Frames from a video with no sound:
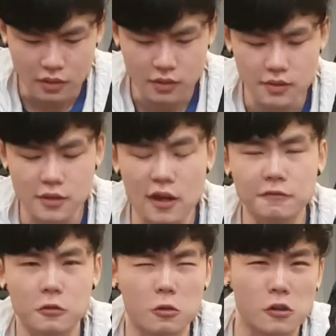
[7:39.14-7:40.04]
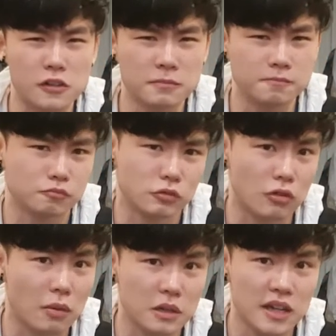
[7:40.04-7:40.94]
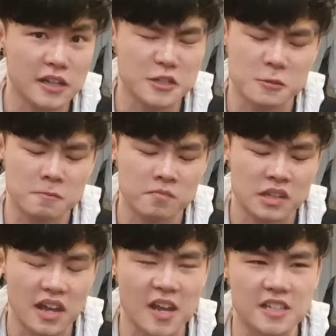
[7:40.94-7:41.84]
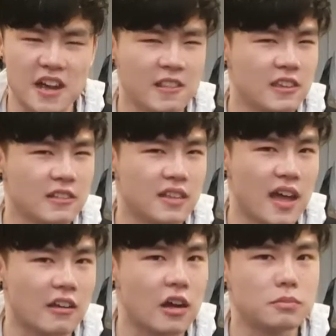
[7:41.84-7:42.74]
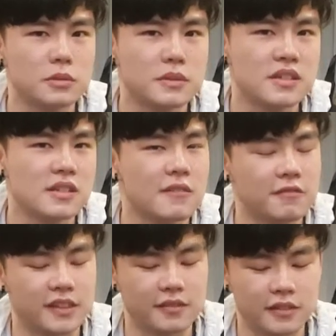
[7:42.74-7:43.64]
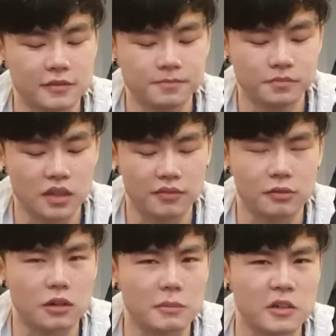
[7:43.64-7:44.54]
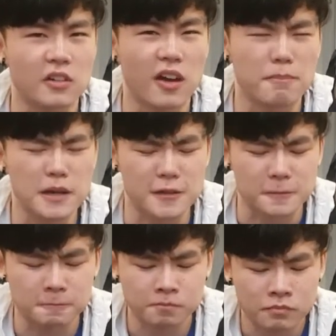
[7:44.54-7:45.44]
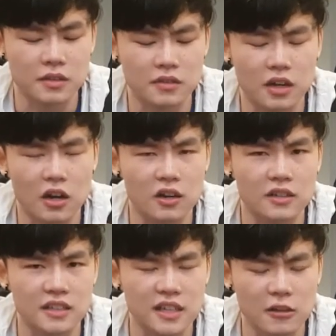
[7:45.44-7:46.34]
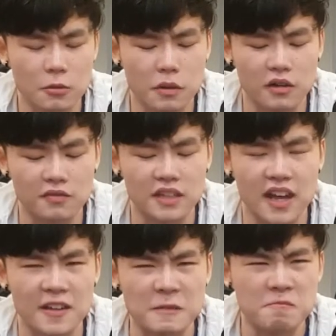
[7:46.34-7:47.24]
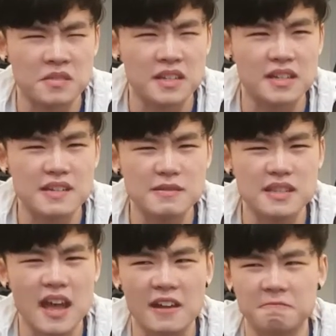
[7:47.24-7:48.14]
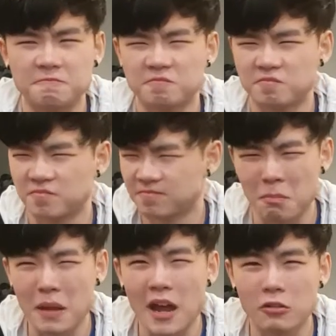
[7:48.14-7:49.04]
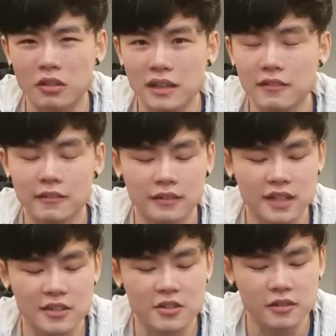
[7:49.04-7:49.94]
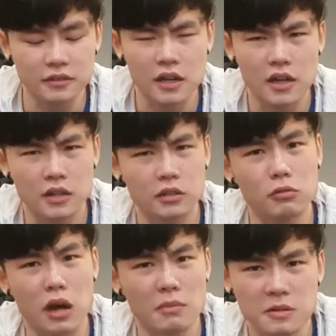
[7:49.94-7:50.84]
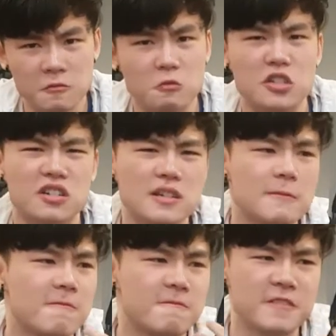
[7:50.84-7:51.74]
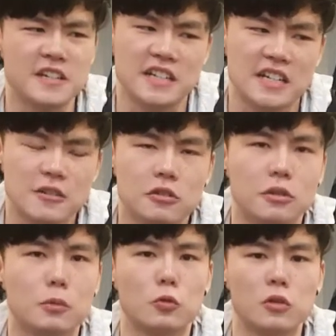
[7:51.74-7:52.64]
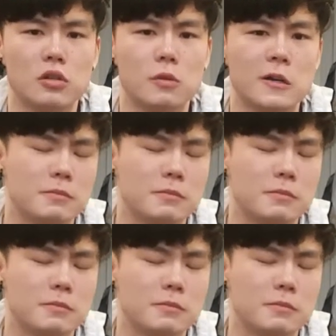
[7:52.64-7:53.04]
soft core ramen eggs, and I think that complements the flavor of the ramen a lot better. The hard yellow part of the egg, it gives that powdery texture to the ramen, which doesn't fit into the bowl really well.